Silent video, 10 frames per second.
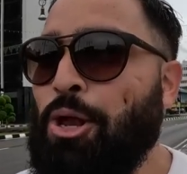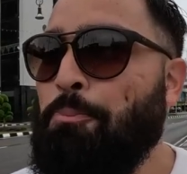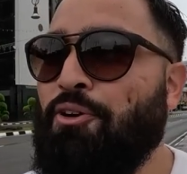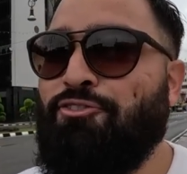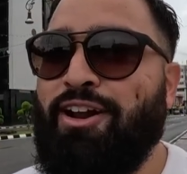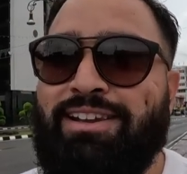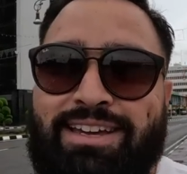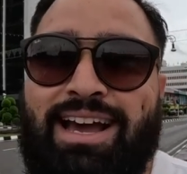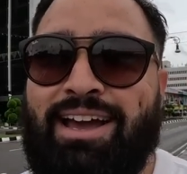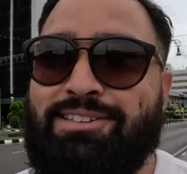Super
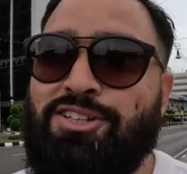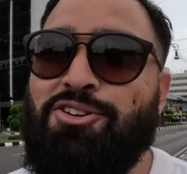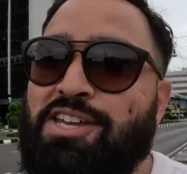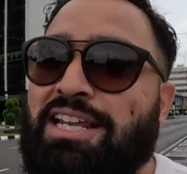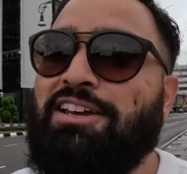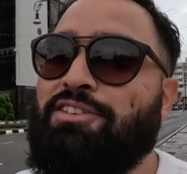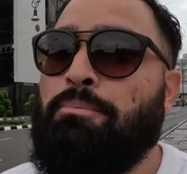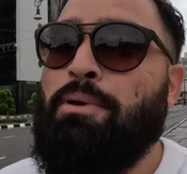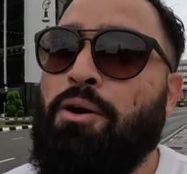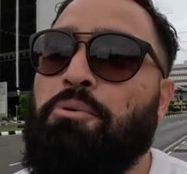friendly guy too. He lived
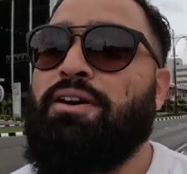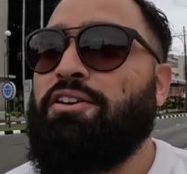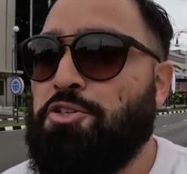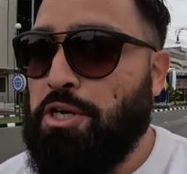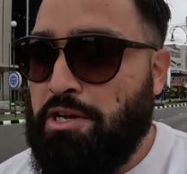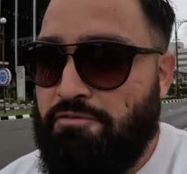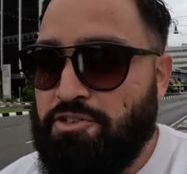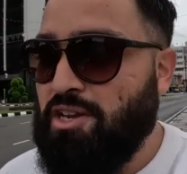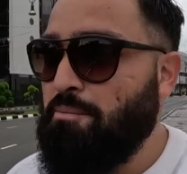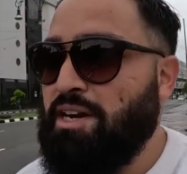in Melbourne, Australia
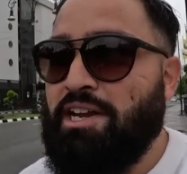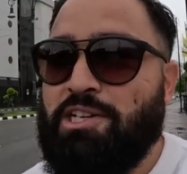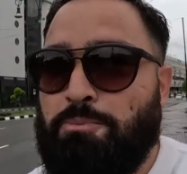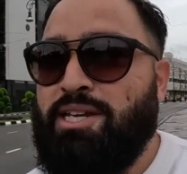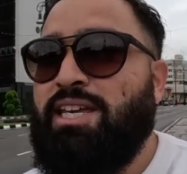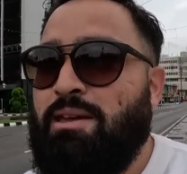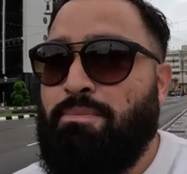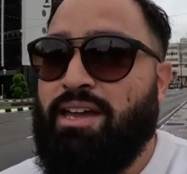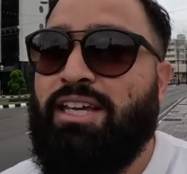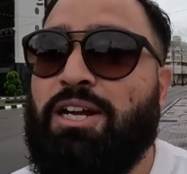for so many years, but he
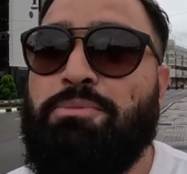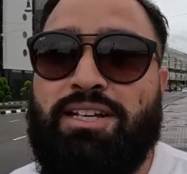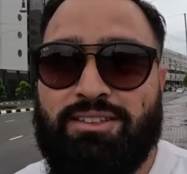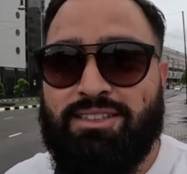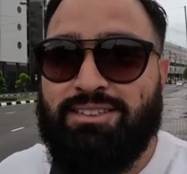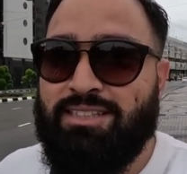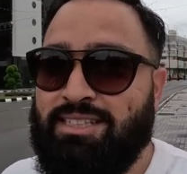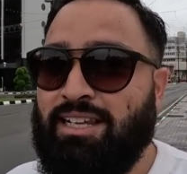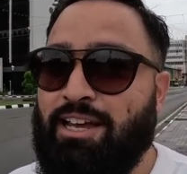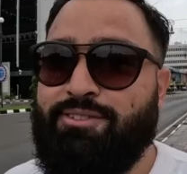came back here because he
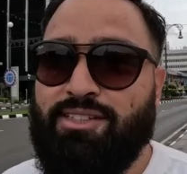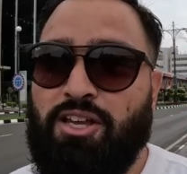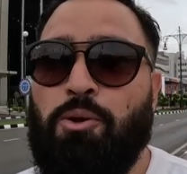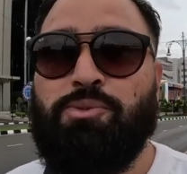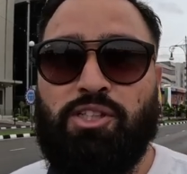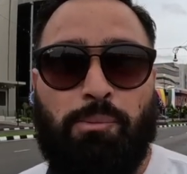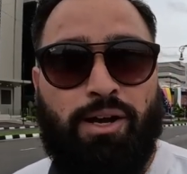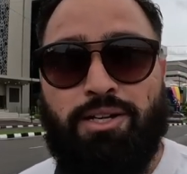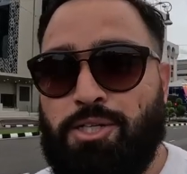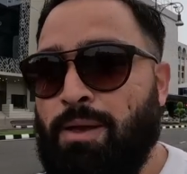says he loves his home so
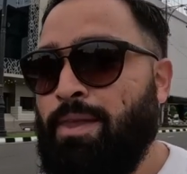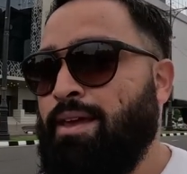much.